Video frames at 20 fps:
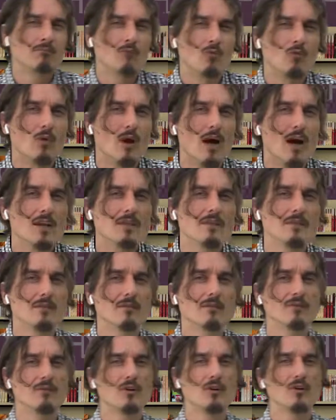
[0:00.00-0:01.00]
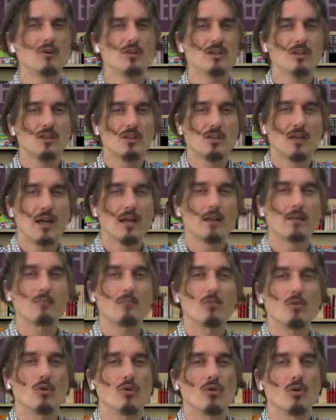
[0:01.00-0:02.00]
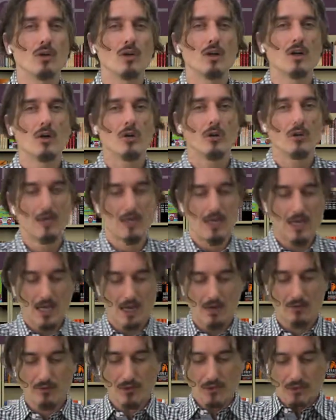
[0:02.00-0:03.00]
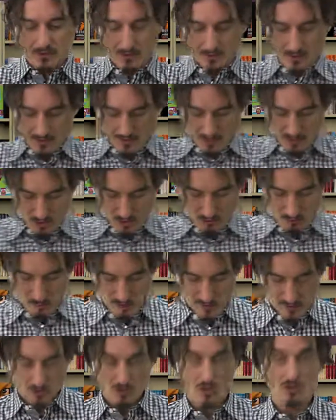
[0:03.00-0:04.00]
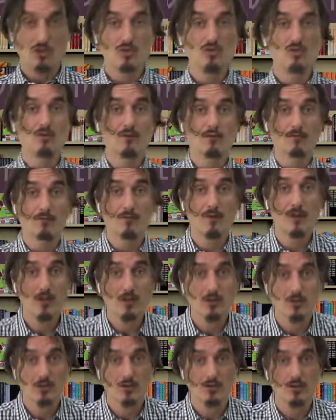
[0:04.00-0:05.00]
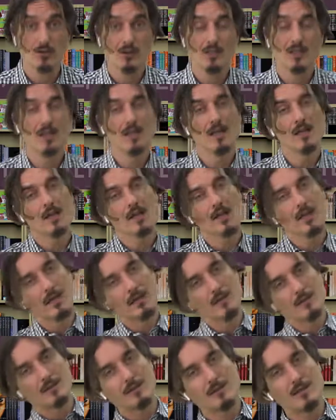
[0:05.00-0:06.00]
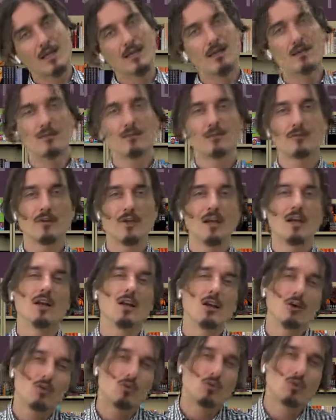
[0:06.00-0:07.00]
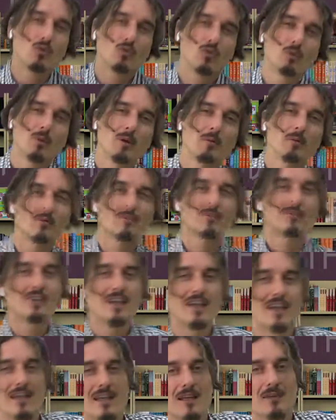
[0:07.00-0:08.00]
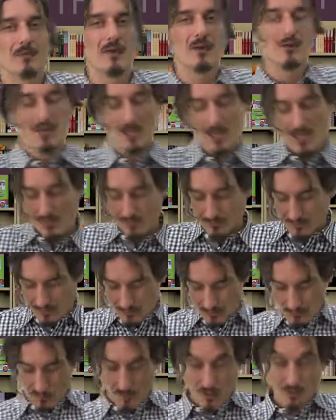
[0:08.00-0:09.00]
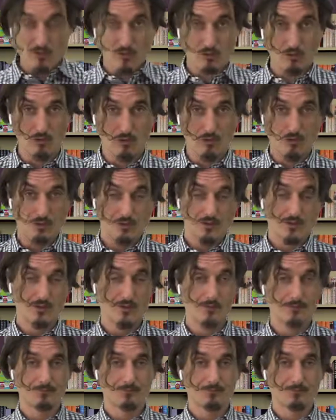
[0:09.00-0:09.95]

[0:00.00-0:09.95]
Why is the focus not more on how does this spacesuit function instead of what will people say about how the spacesuit looks?